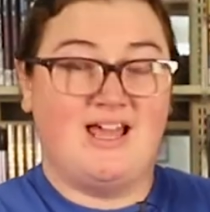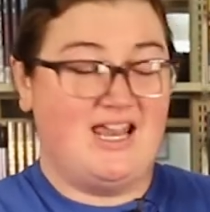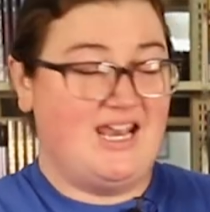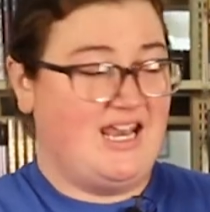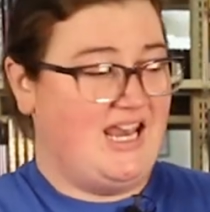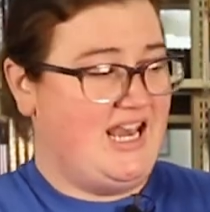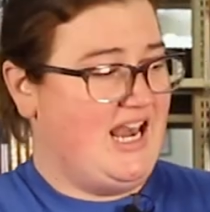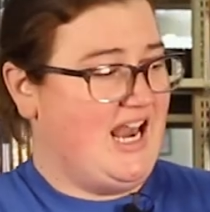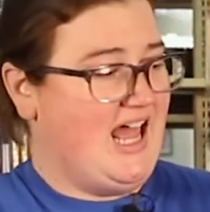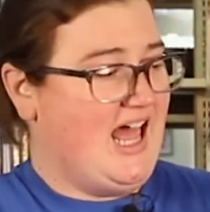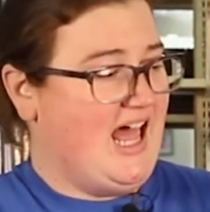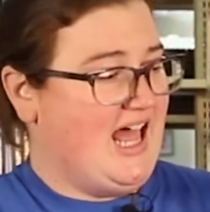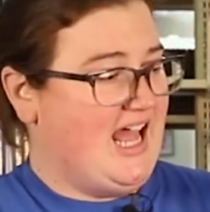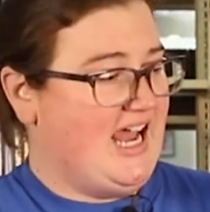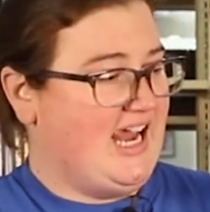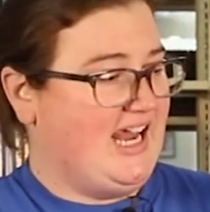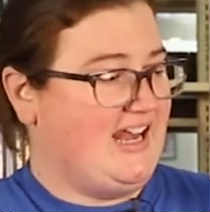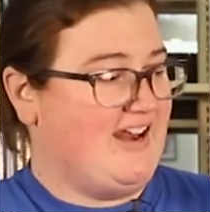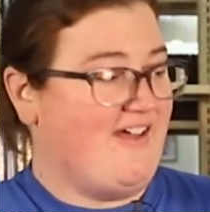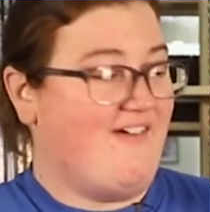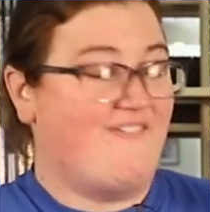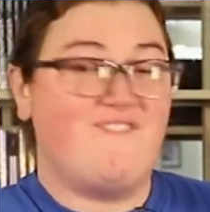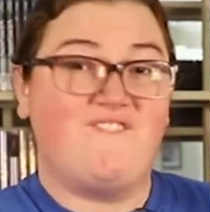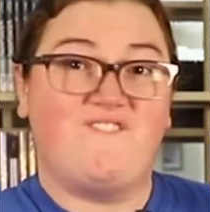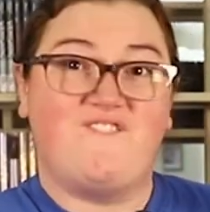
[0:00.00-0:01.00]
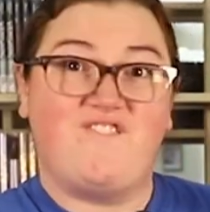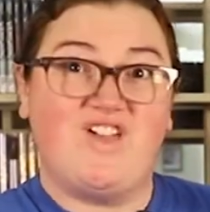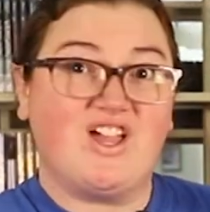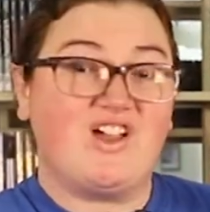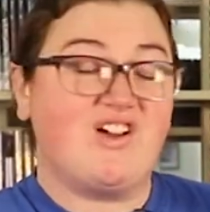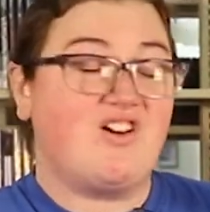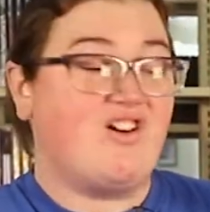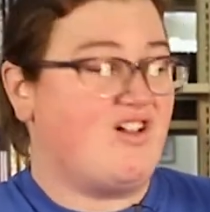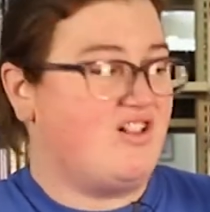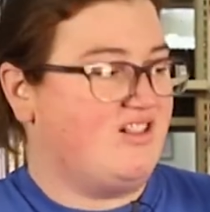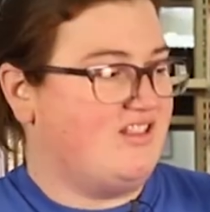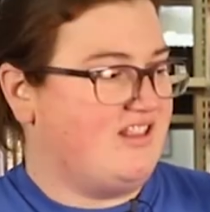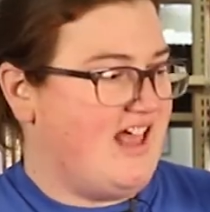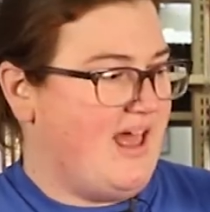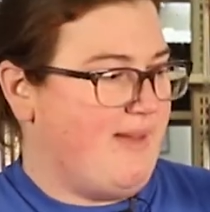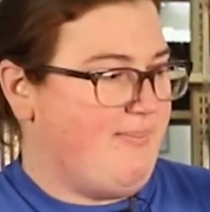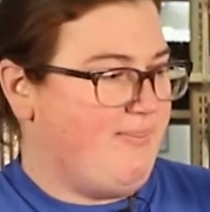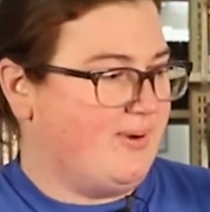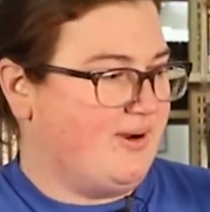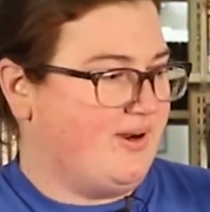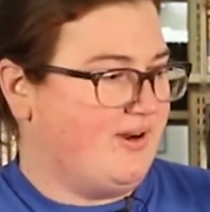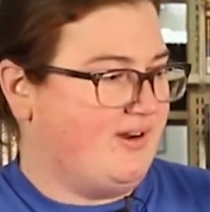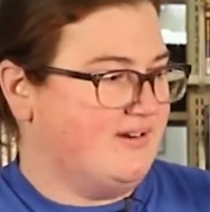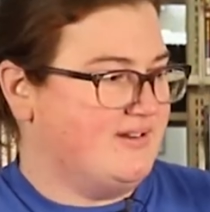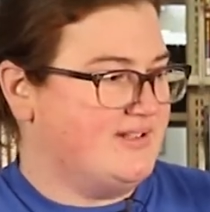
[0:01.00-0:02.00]
Nine fickle
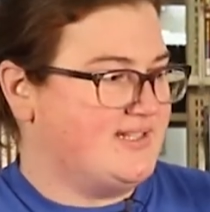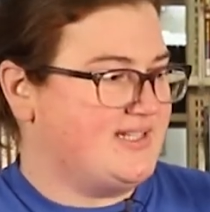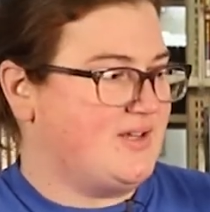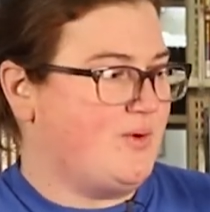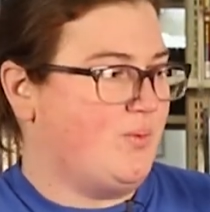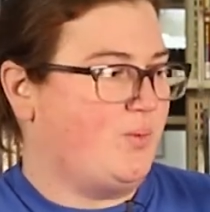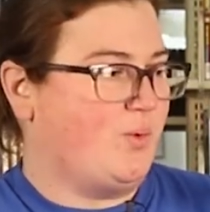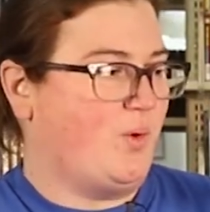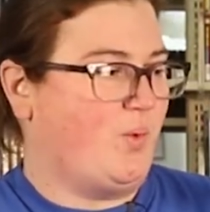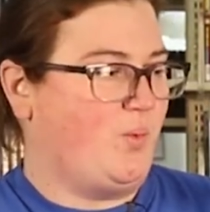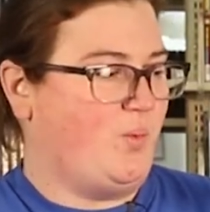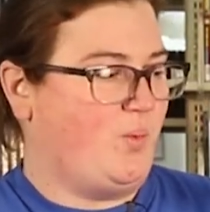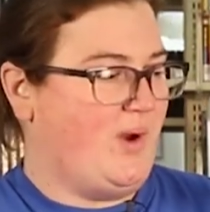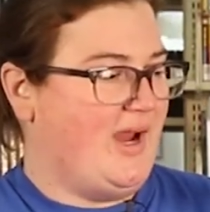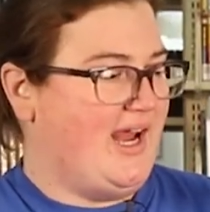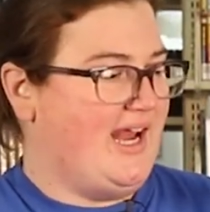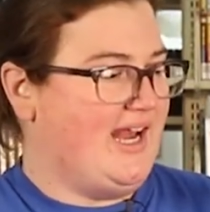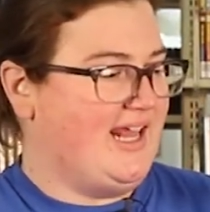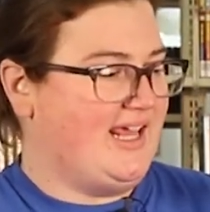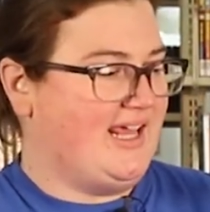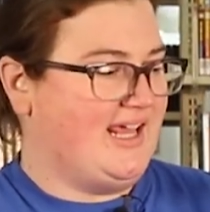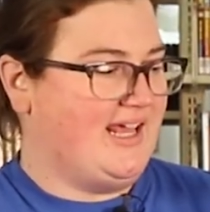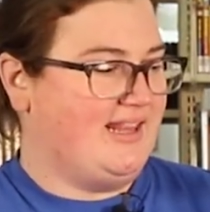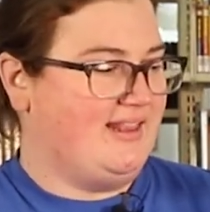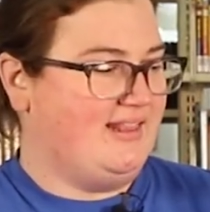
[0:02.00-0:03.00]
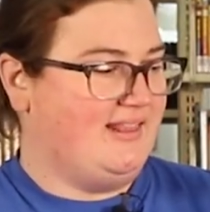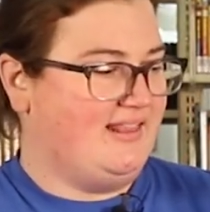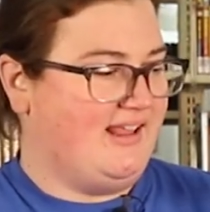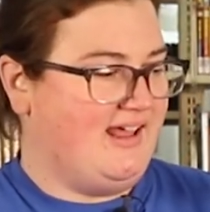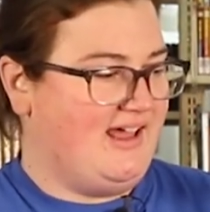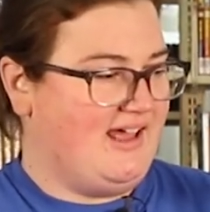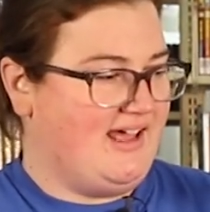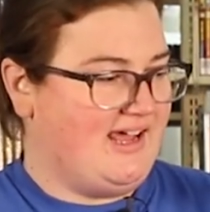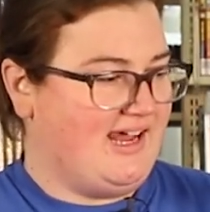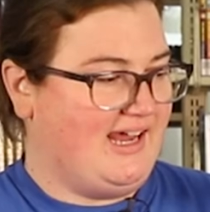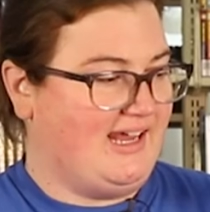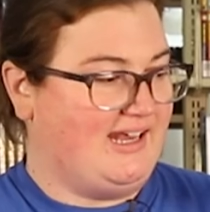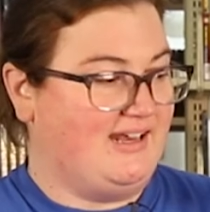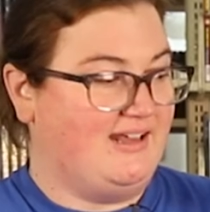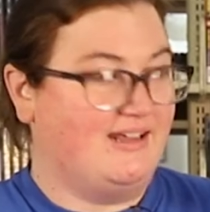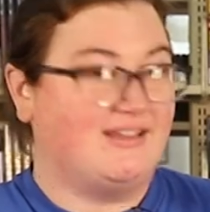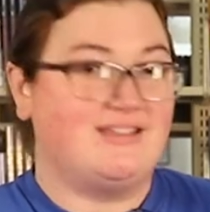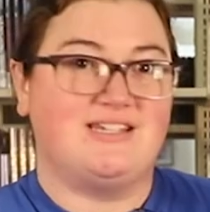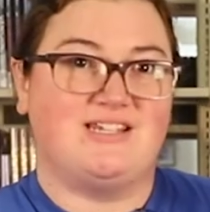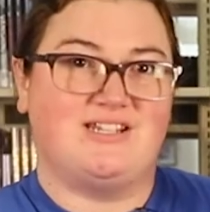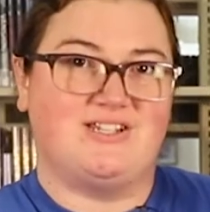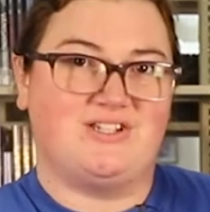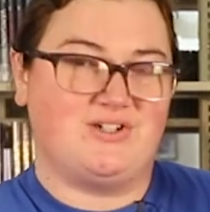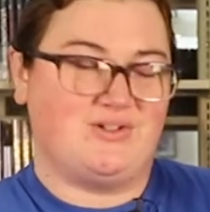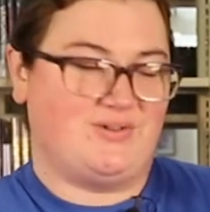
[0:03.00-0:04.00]
leopards were waiting in line
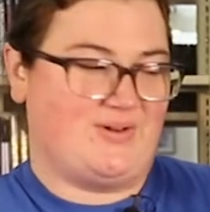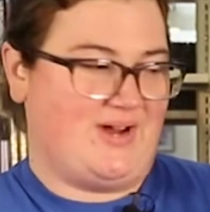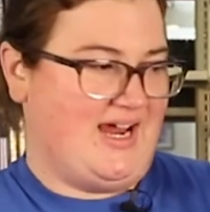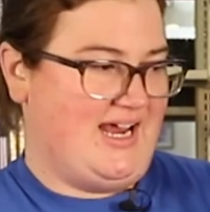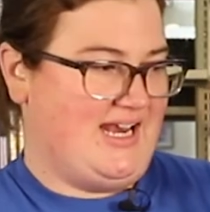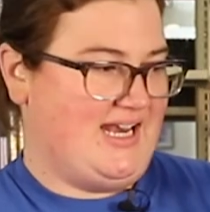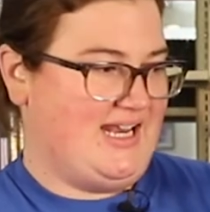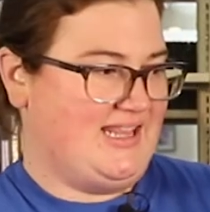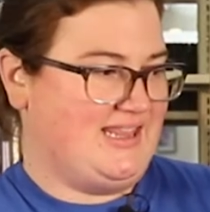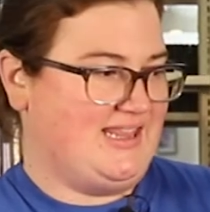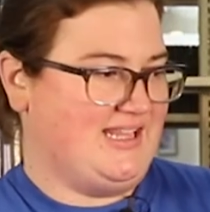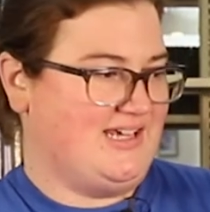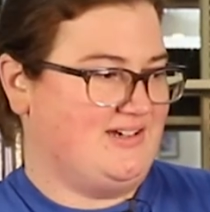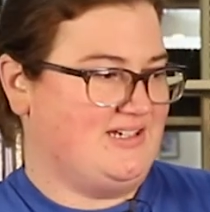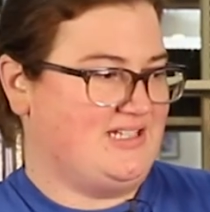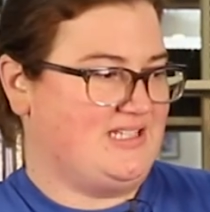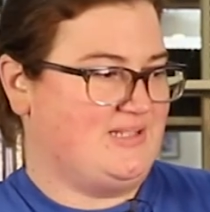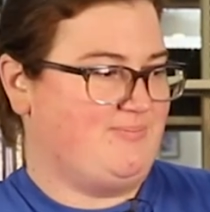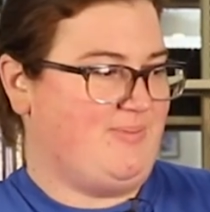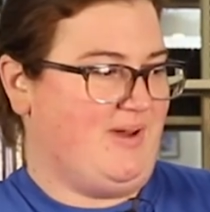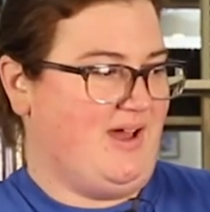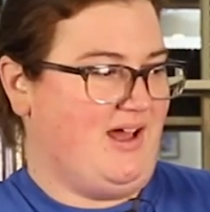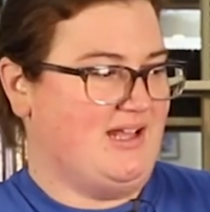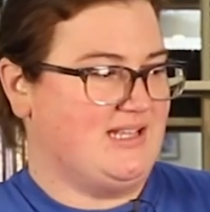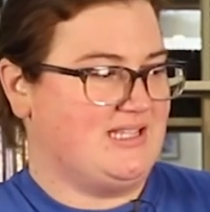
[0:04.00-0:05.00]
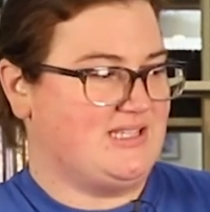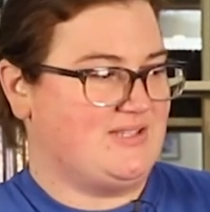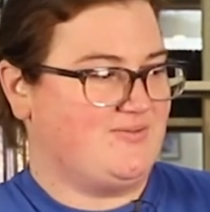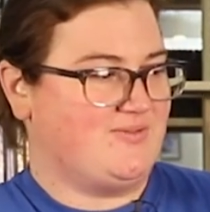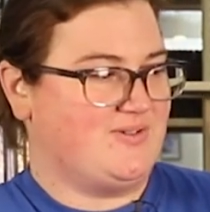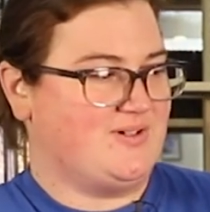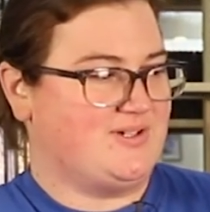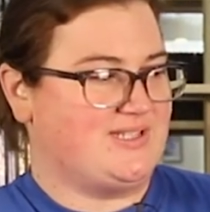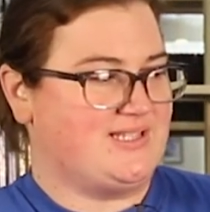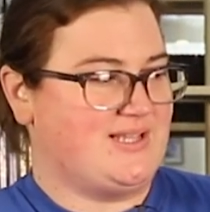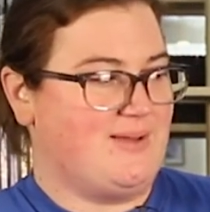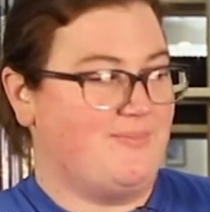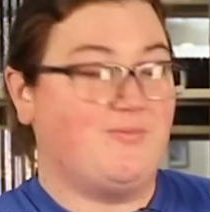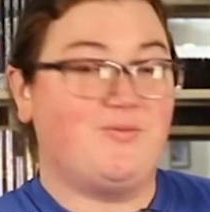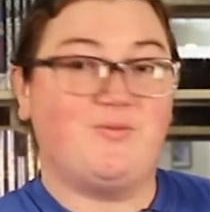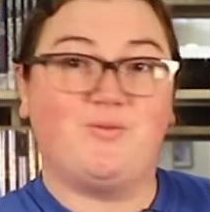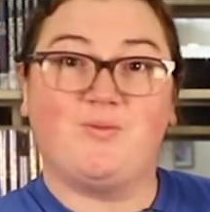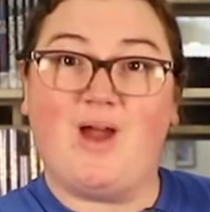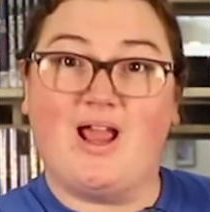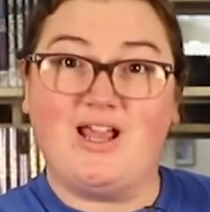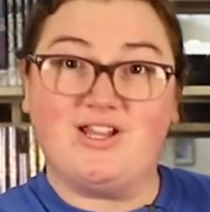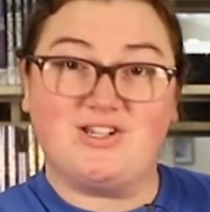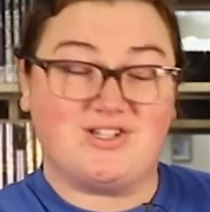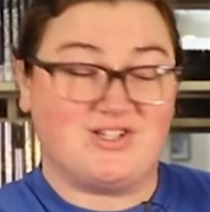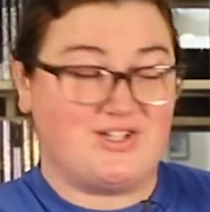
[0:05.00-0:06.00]
to trade in their spots for some
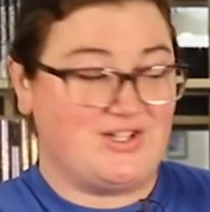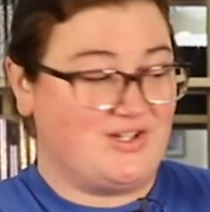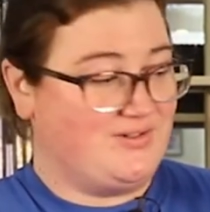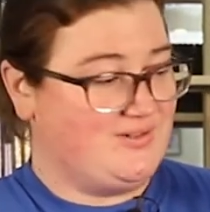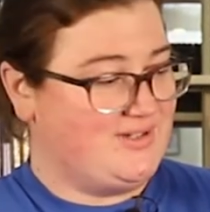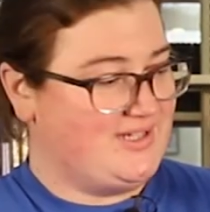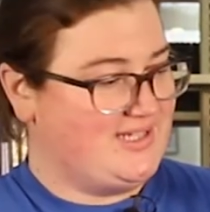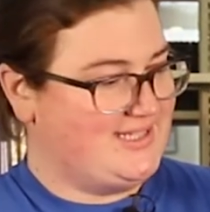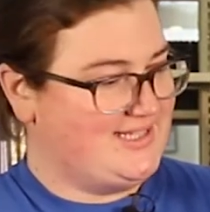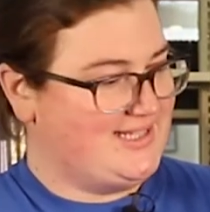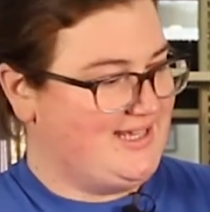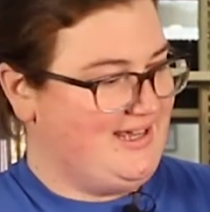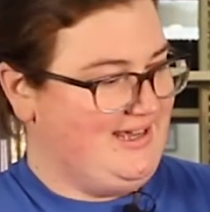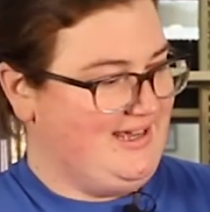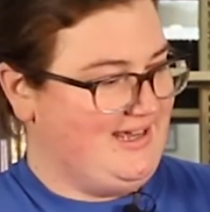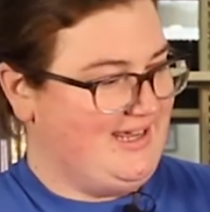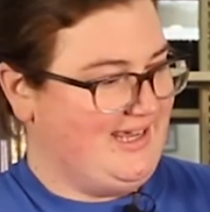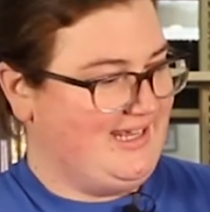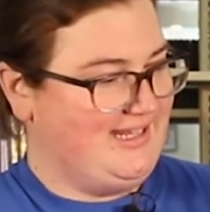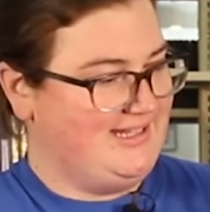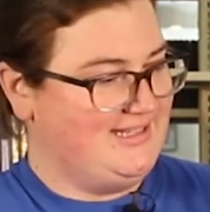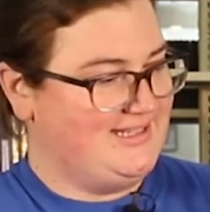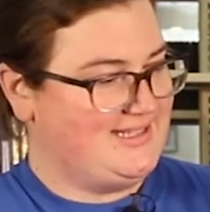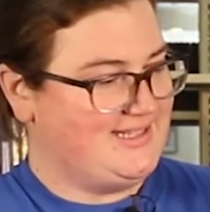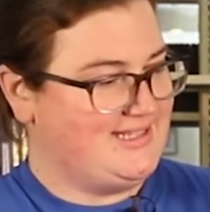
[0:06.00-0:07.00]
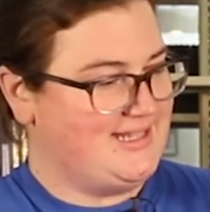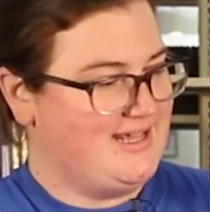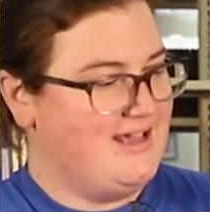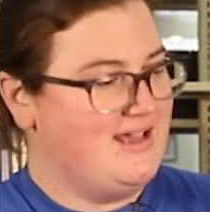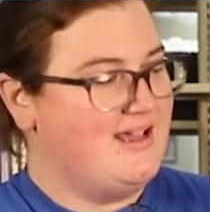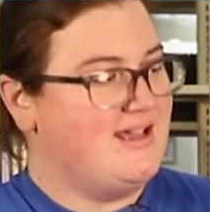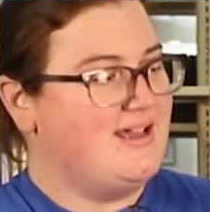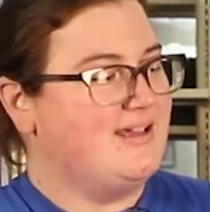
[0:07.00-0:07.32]
fresh new designs.